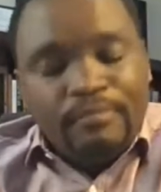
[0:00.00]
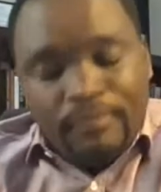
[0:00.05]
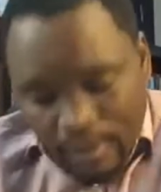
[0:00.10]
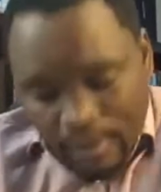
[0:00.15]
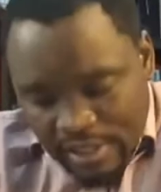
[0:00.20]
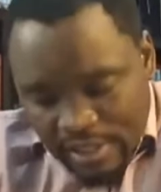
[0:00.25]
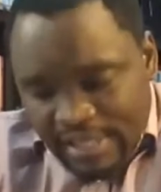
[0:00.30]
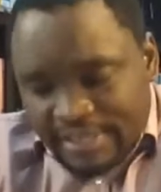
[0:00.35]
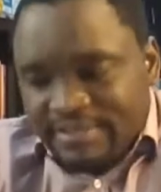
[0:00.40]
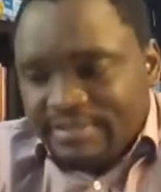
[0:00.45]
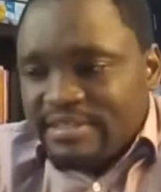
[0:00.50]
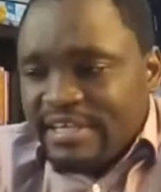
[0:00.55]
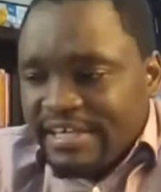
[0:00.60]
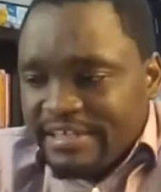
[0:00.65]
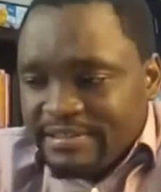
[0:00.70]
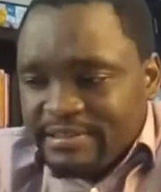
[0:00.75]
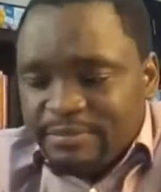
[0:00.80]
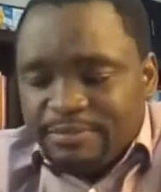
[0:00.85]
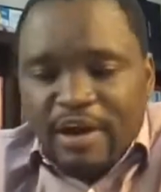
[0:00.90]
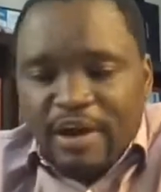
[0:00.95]
yes, there
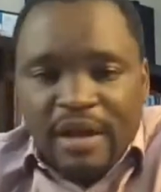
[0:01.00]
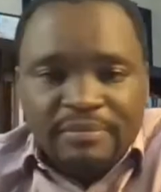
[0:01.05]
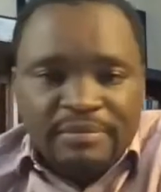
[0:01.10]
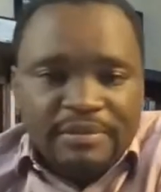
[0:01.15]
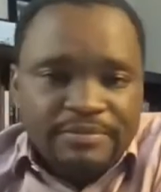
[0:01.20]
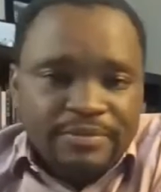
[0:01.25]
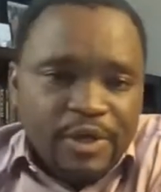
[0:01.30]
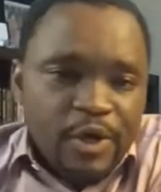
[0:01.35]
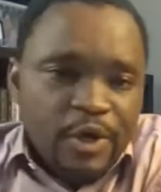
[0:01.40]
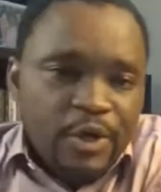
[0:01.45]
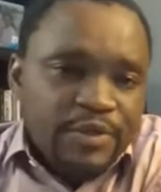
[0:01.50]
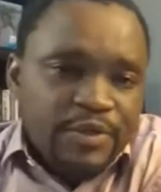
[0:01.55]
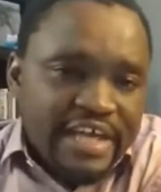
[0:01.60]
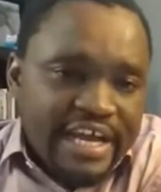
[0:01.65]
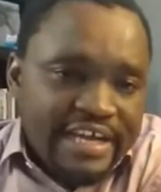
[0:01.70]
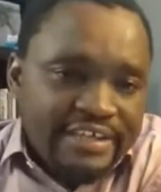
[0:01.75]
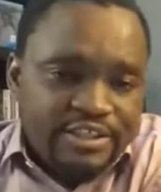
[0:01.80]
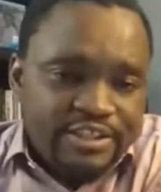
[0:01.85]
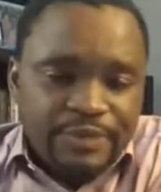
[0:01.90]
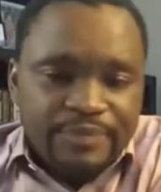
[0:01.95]
is a problem, Google.
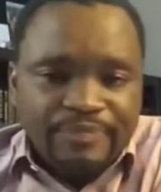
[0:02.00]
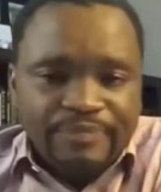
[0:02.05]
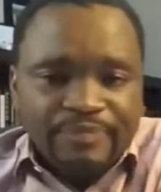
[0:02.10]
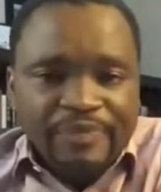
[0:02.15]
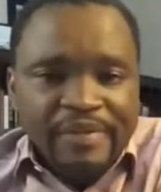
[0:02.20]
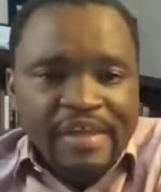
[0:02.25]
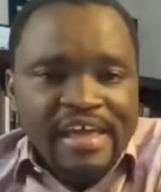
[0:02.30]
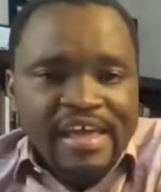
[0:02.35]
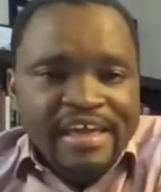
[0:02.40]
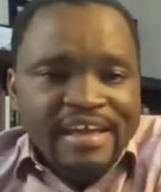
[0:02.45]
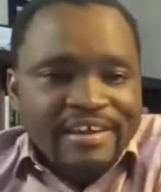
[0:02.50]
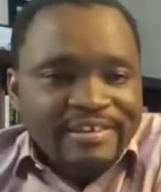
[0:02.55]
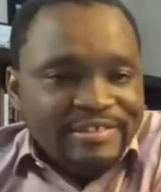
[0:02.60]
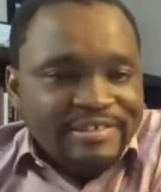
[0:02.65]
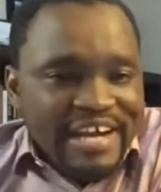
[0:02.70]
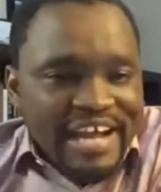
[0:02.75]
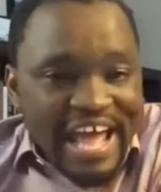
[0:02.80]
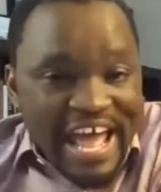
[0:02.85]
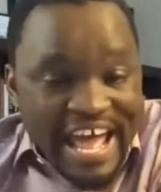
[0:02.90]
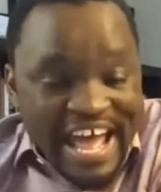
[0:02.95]
Thank you. All
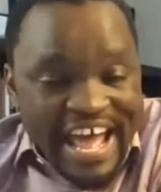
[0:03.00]
right.